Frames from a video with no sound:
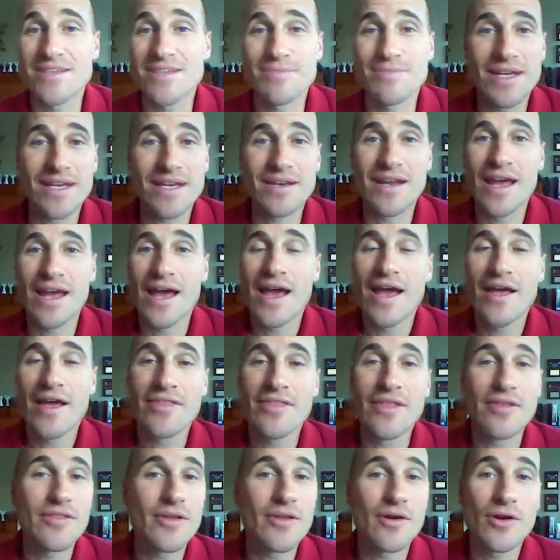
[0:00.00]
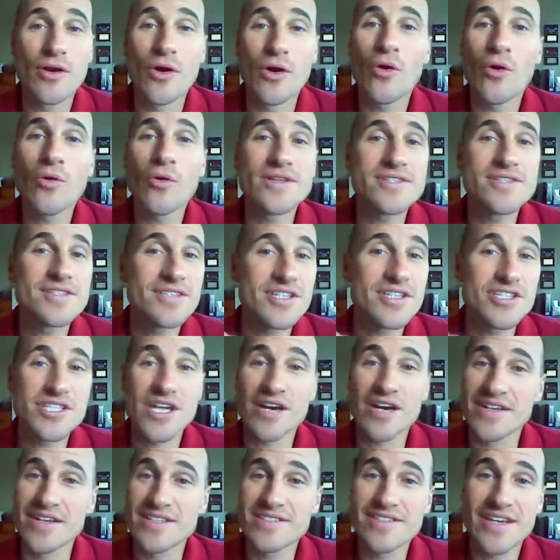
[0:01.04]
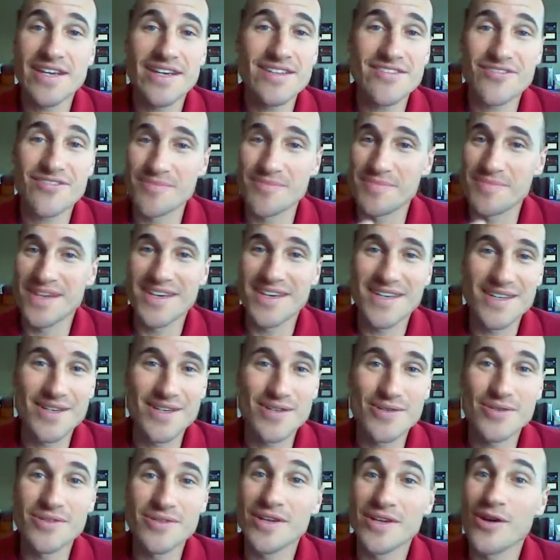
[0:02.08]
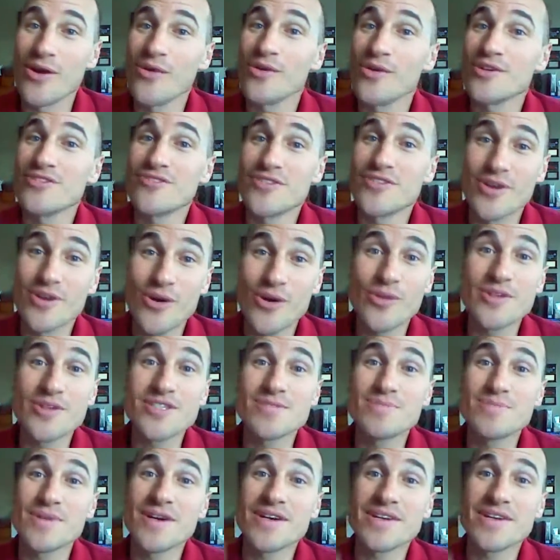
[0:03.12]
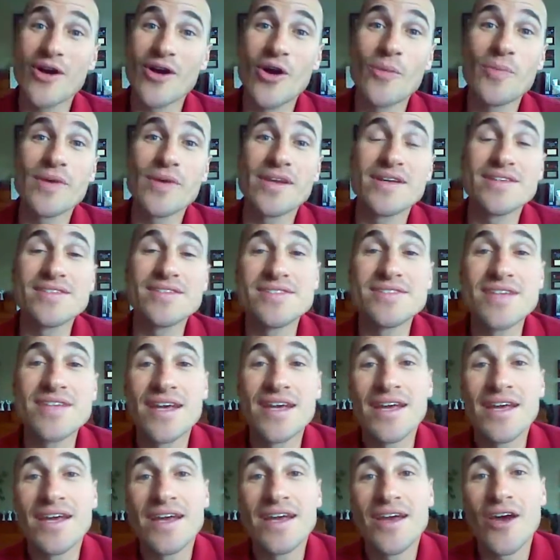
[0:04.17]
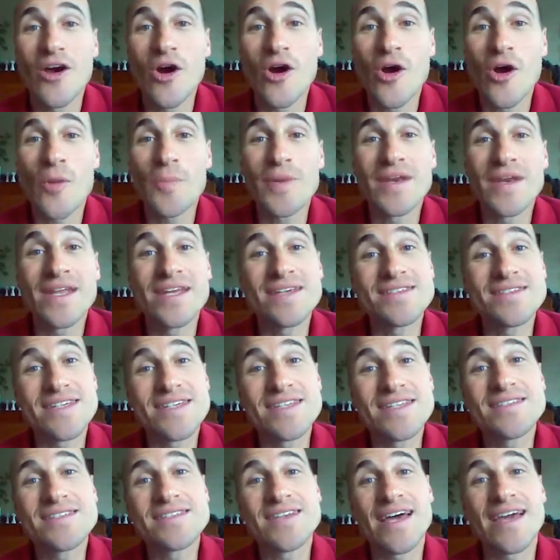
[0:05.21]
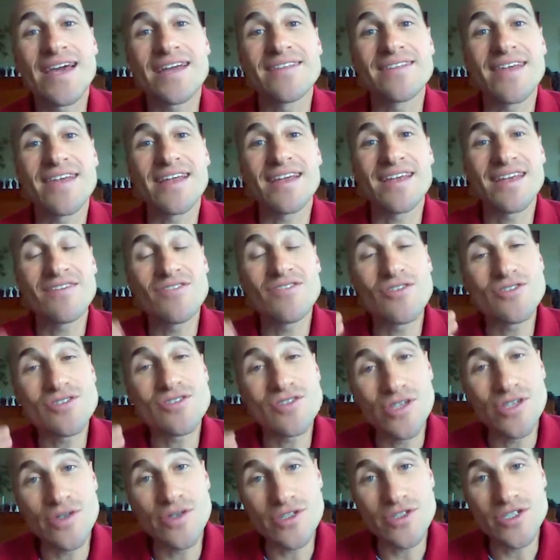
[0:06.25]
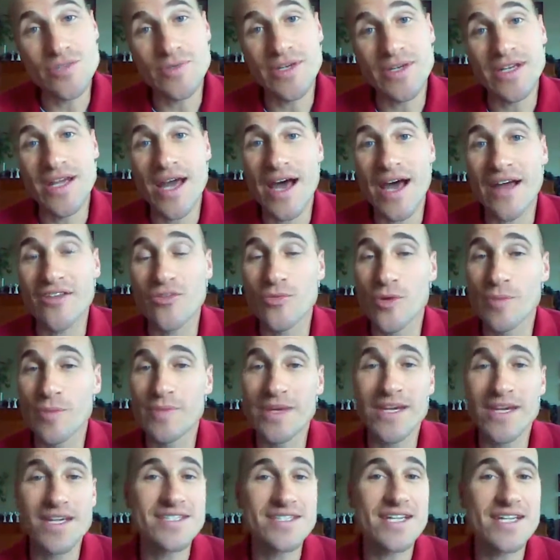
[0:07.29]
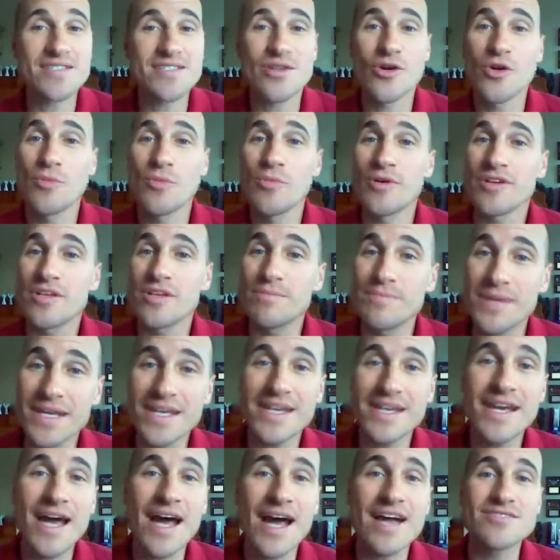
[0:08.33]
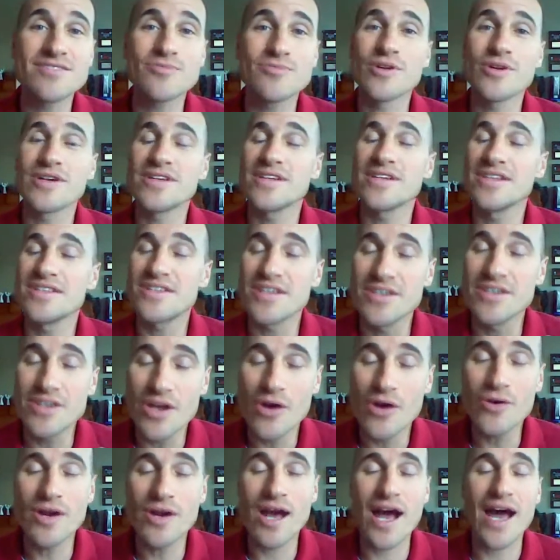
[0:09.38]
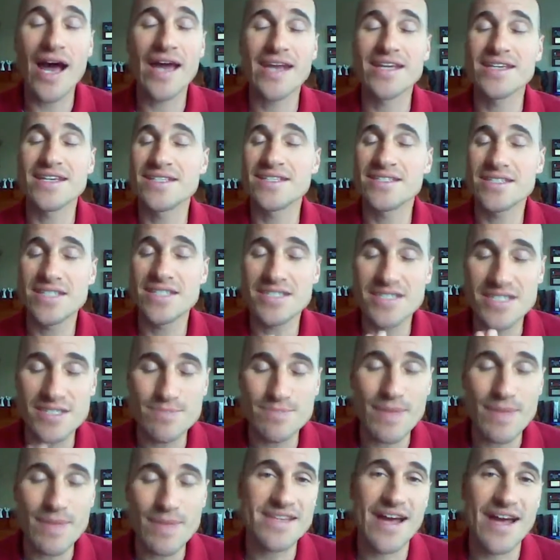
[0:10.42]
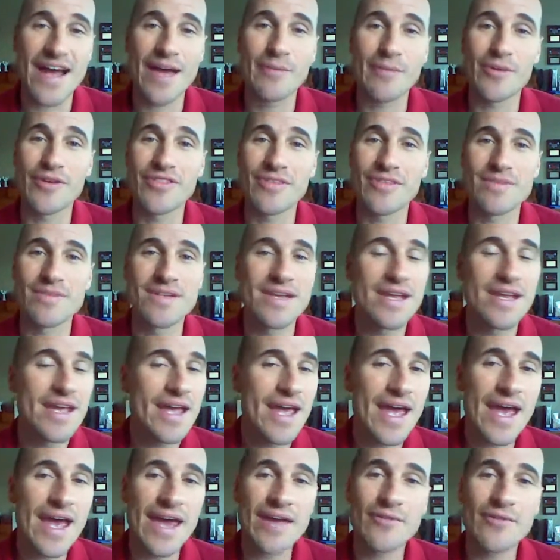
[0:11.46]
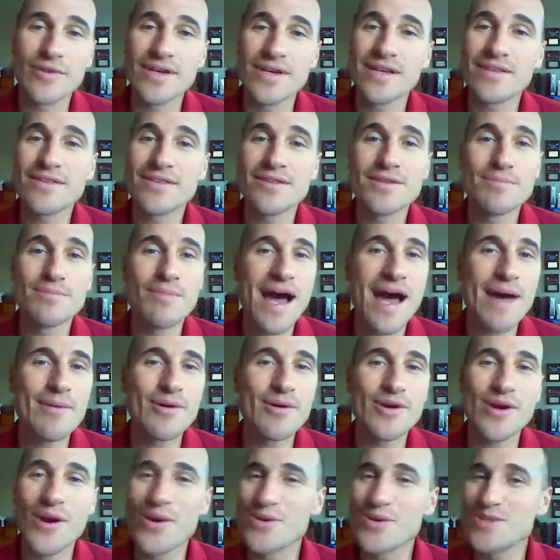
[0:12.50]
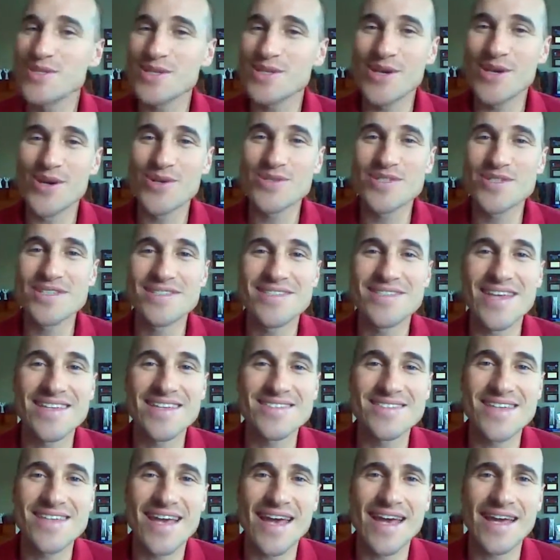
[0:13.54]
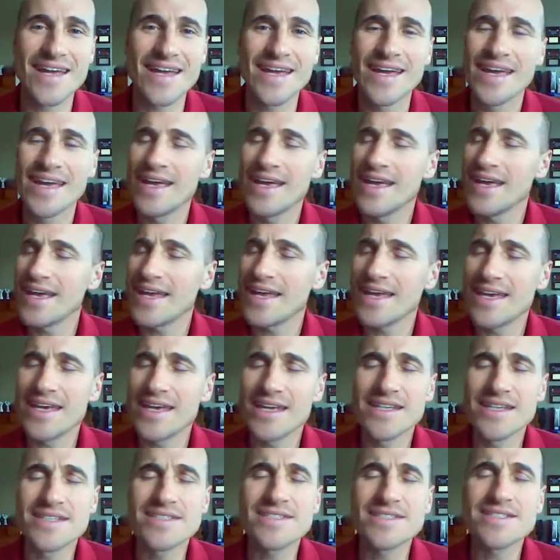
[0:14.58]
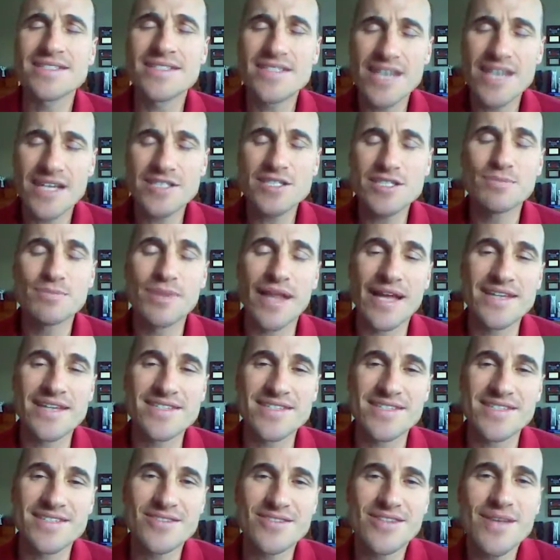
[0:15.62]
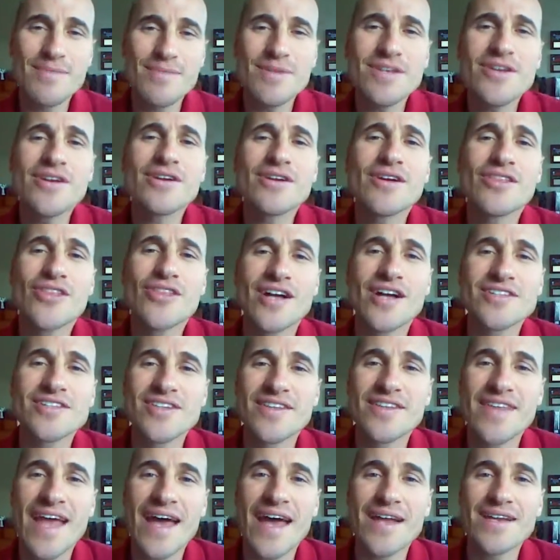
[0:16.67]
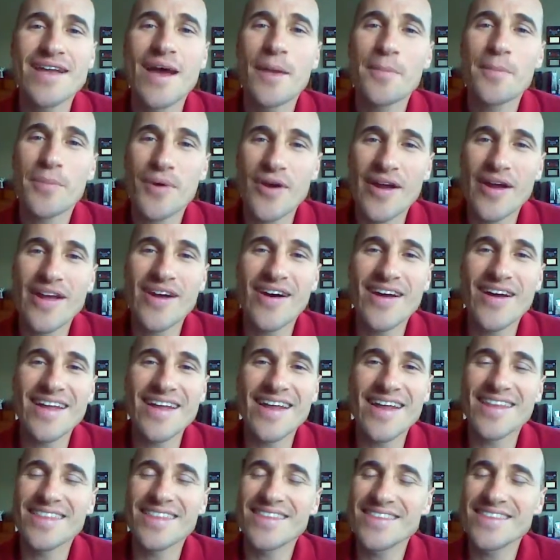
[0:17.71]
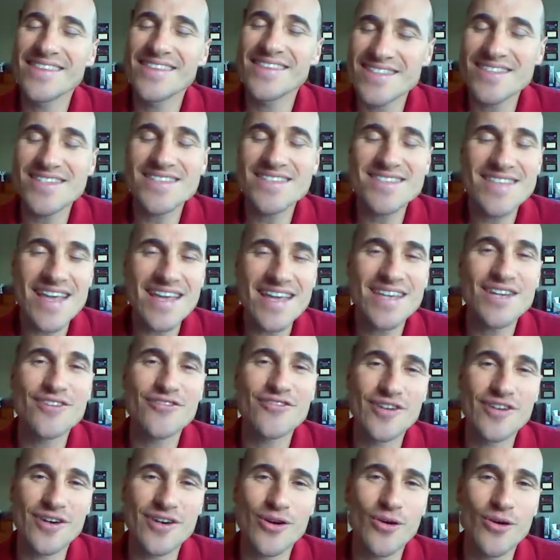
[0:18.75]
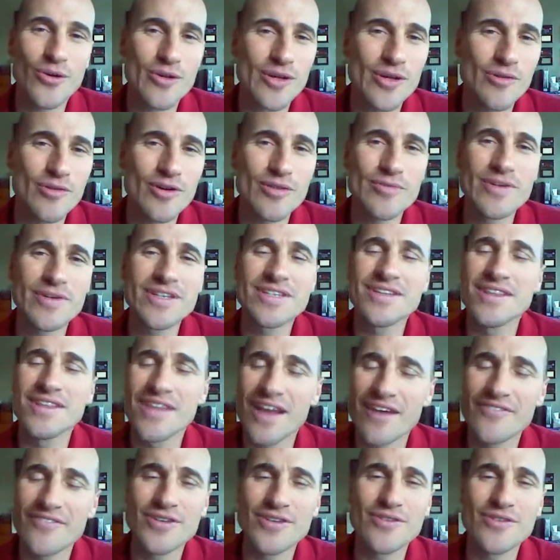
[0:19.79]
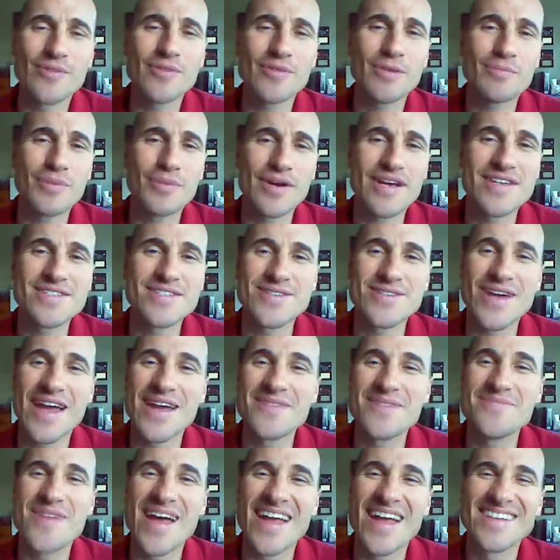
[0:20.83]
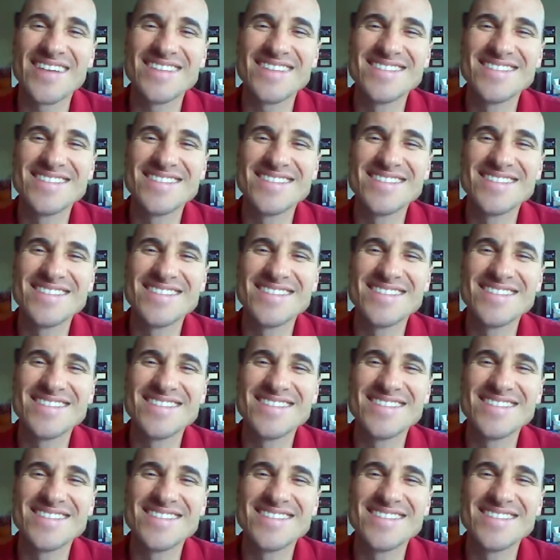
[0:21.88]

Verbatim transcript: I mean, the, the, goal isn't to share insights from me to you. The goal is for the Holy Spirit to open His open His insights and give this to you as you read God's Word, because that's the whole point. To be in God's Word and to know God is just to spend time with Him. And, and reading through the Bible, coast to coast, as they say, it is such a blessing. So let me know your thoughts on that. Pray on it. And Jesus, thank you for your holy word. We love you and we praise you. Amen.